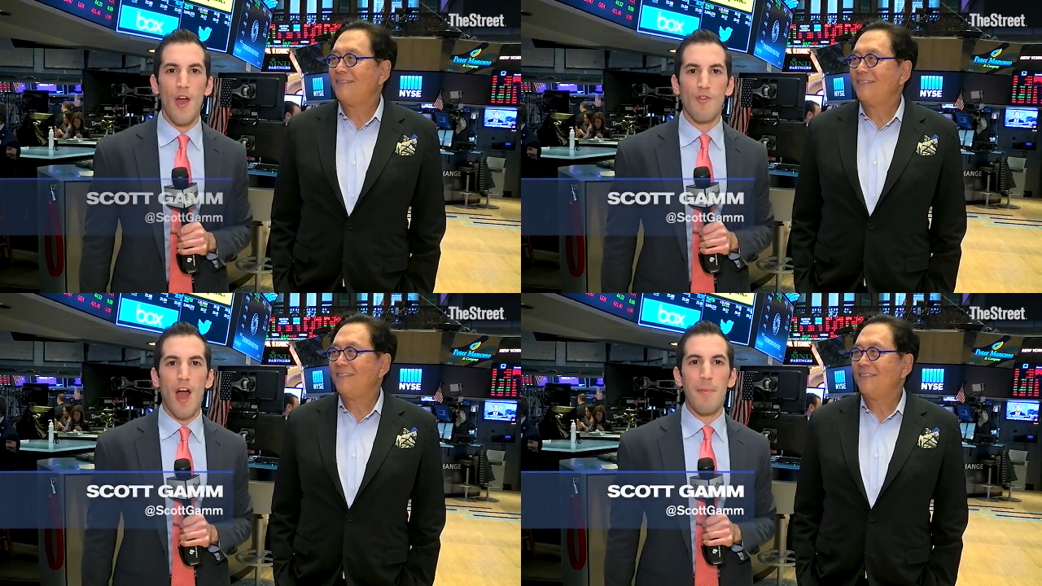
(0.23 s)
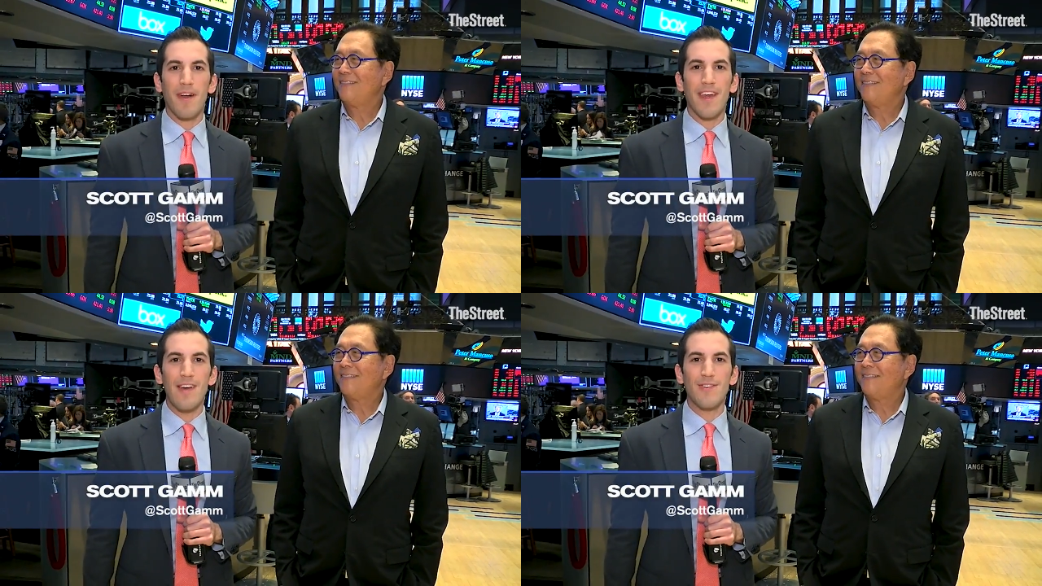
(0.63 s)

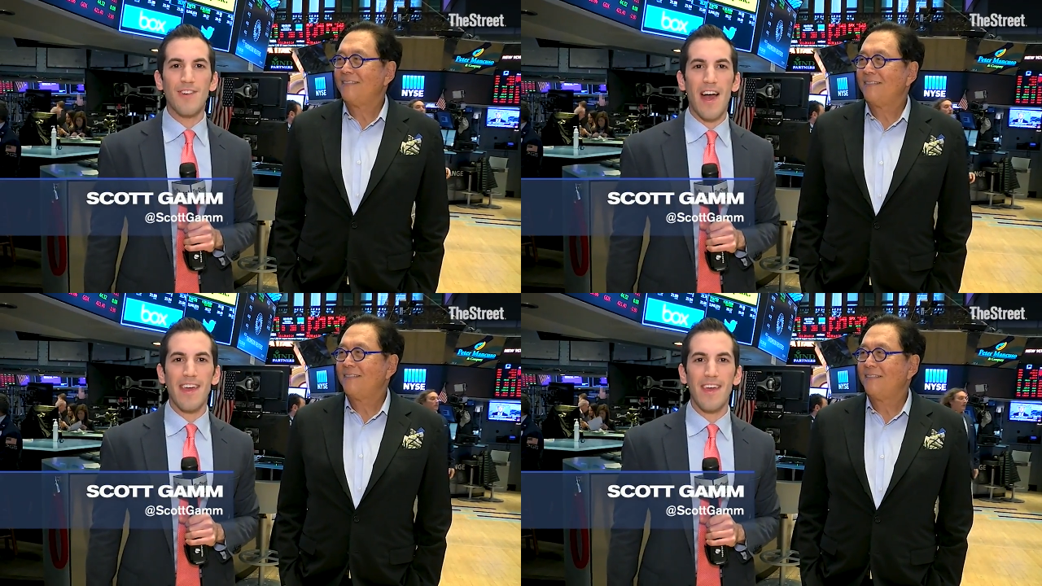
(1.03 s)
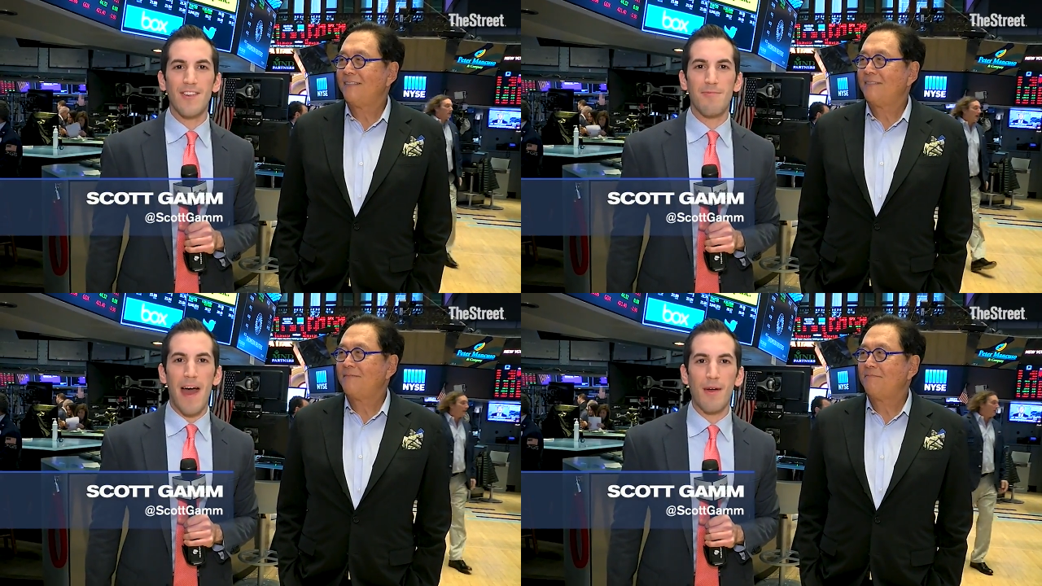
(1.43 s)
Speaker 1: Robert Kiyosaki
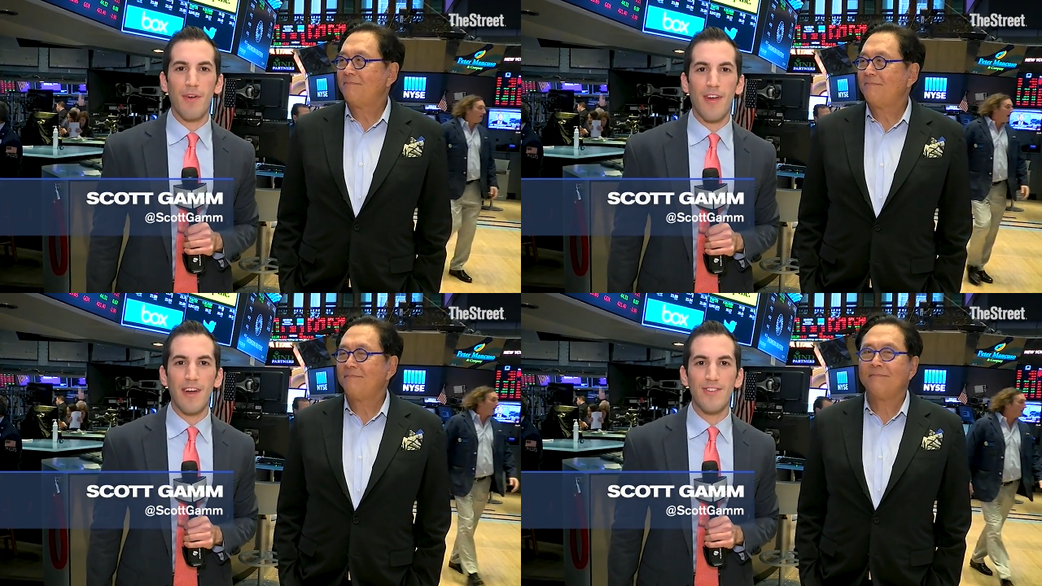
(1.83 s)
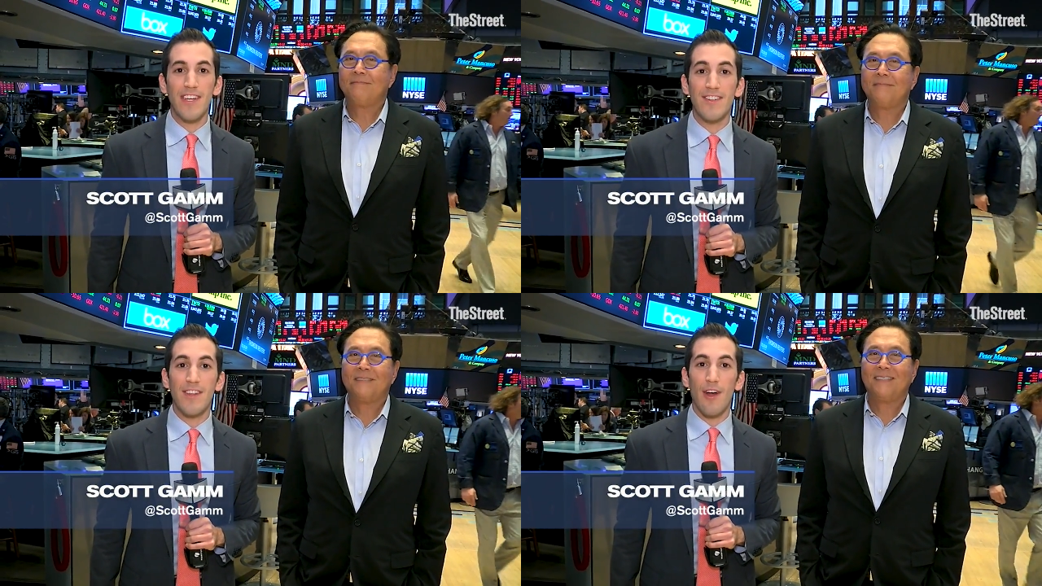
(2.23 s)
is back with us.
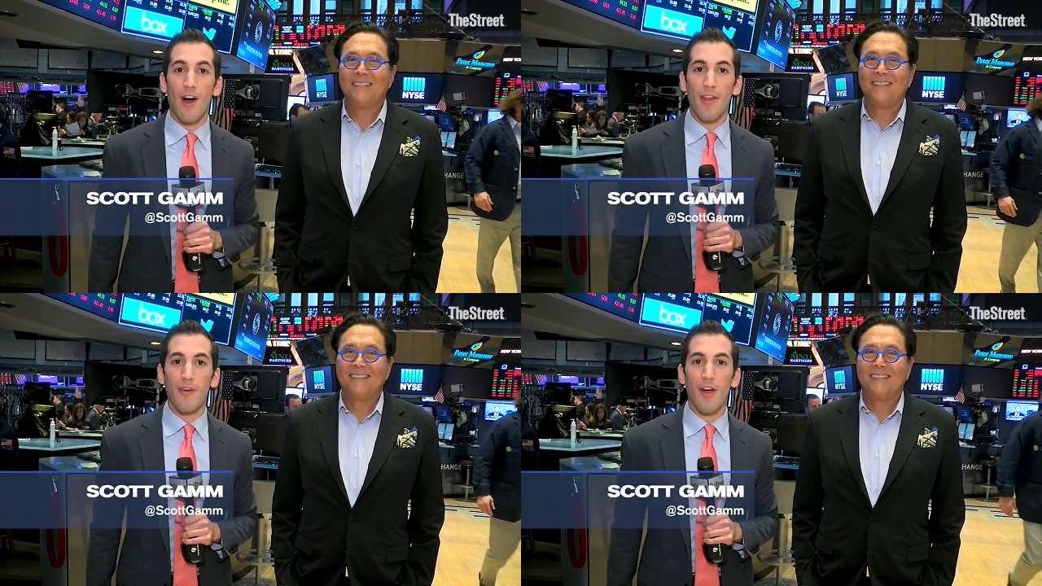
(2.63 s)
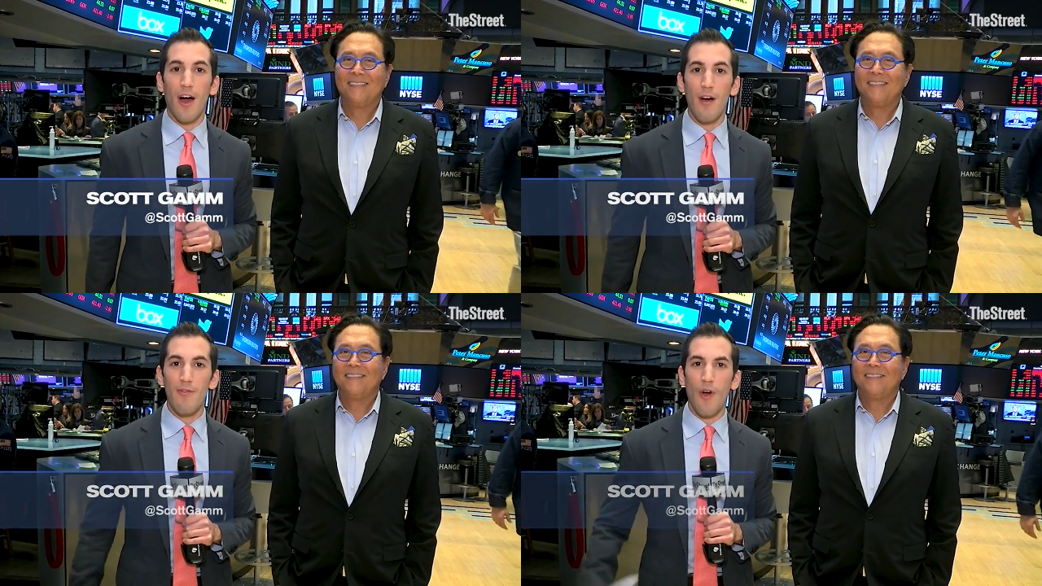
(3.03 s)
He's the author
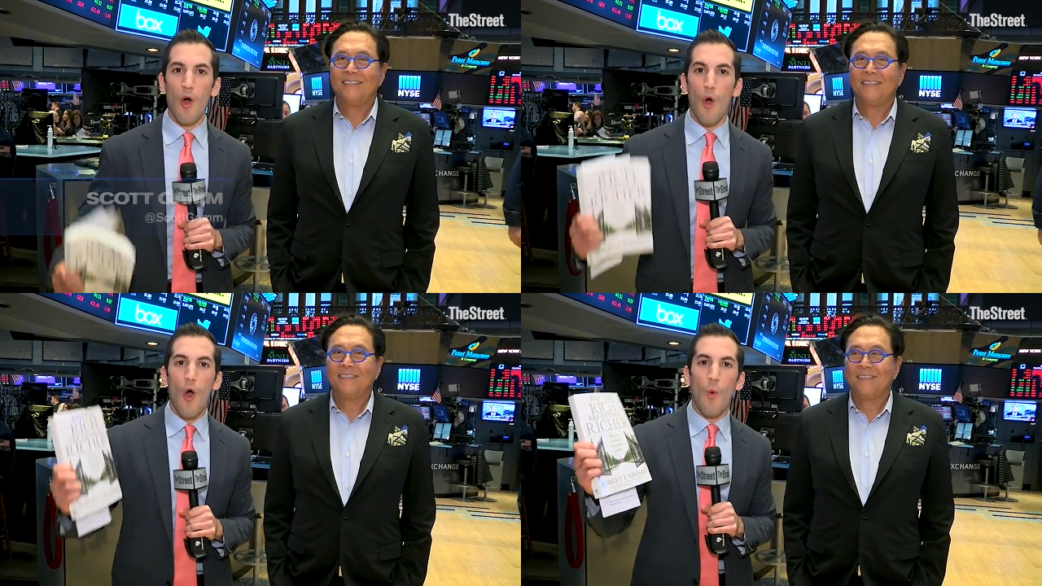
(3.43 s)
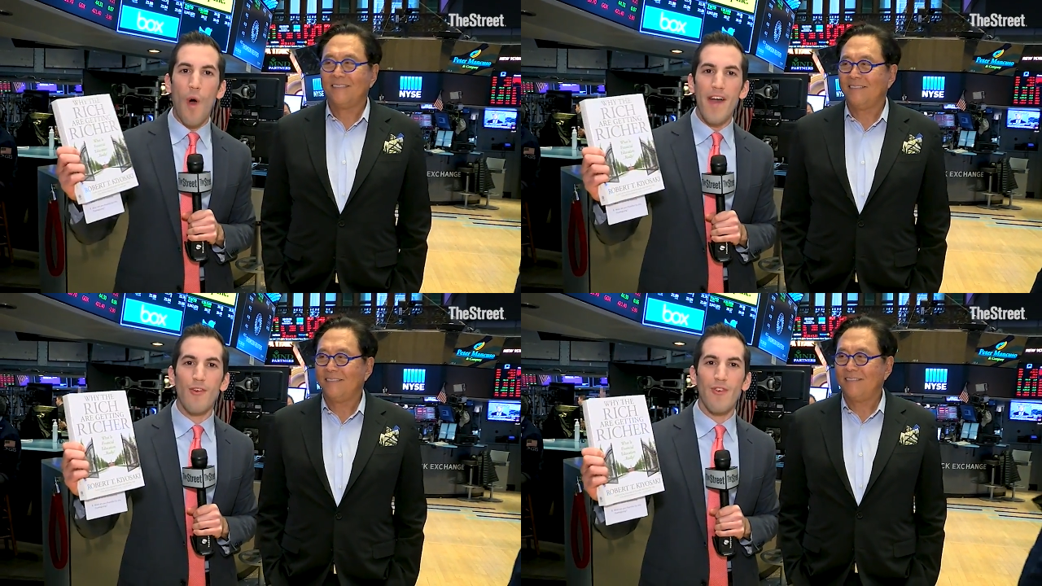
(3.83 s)
of
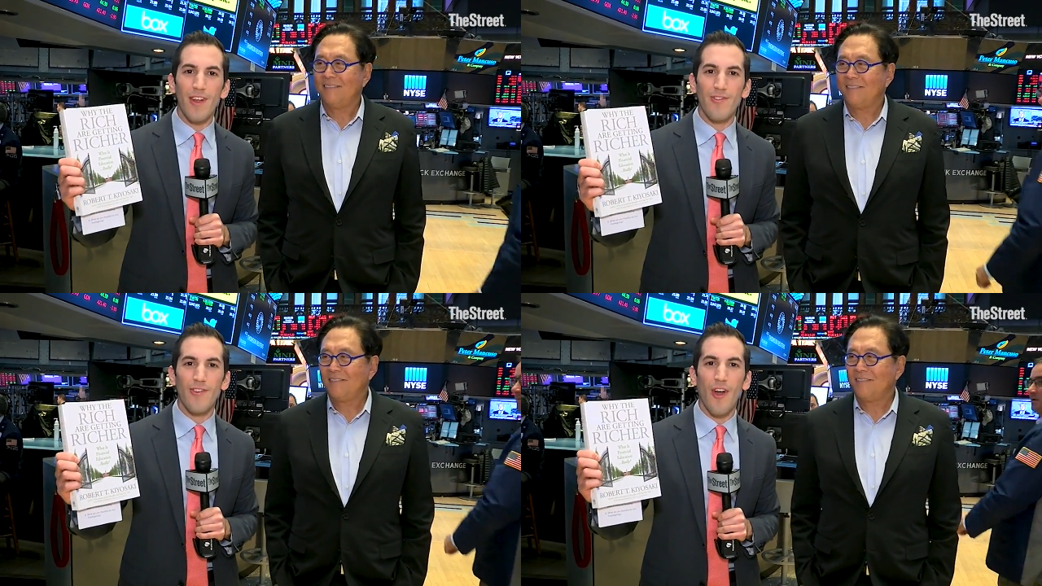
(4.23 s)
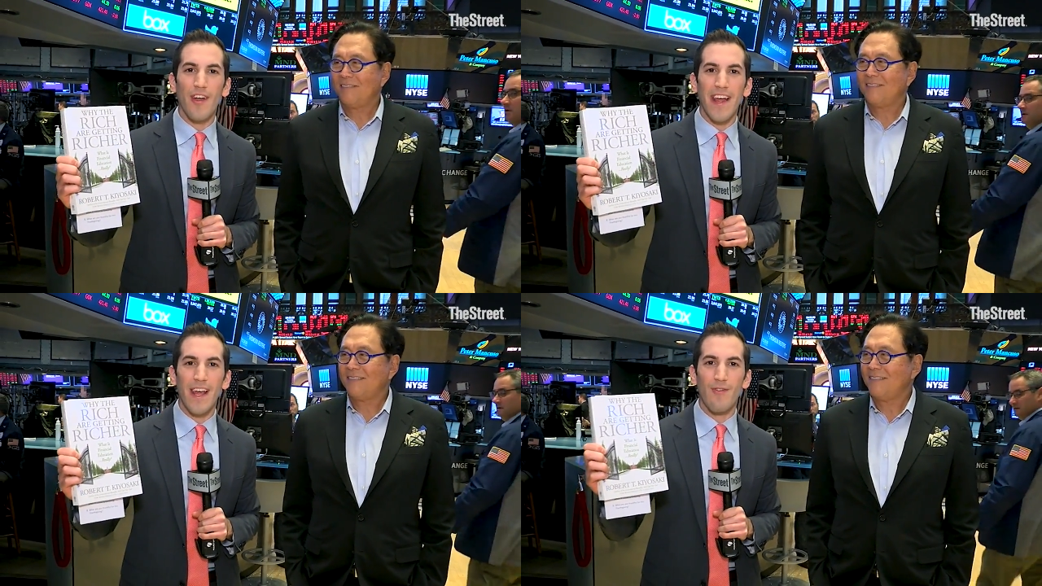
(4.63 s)
Why the Rich Are
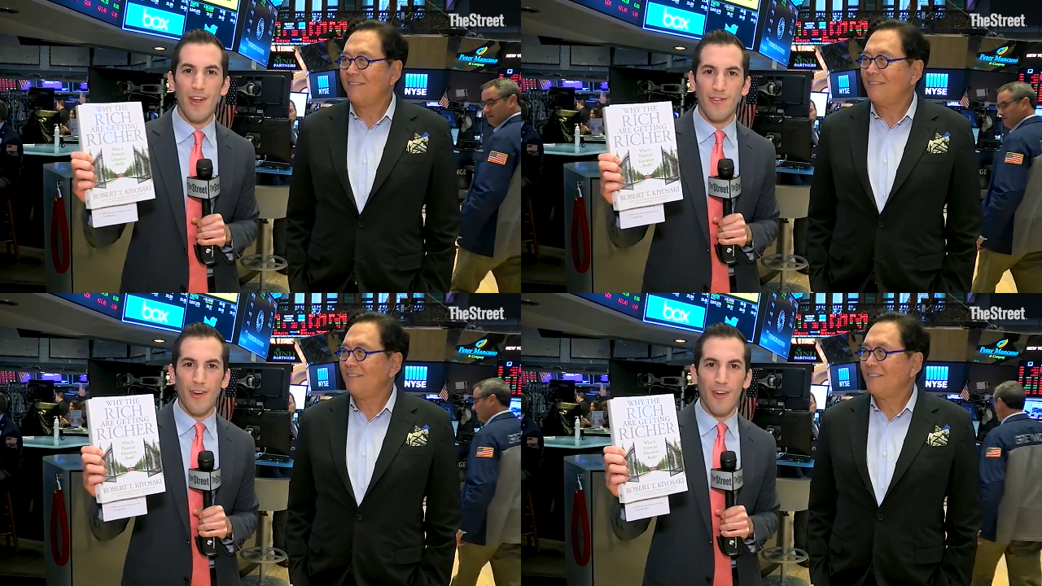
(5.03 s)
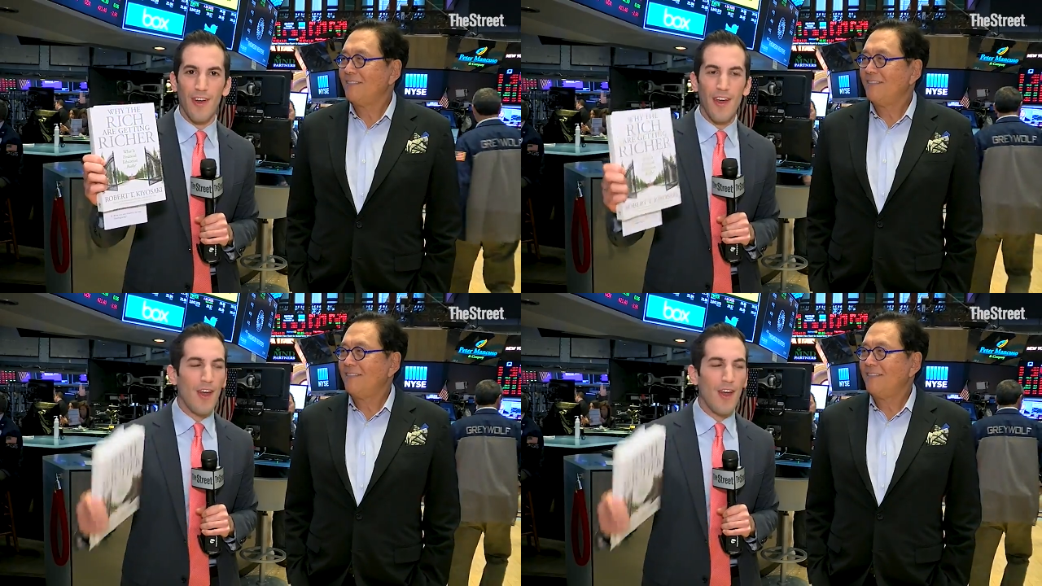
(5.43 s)
Getting Richer.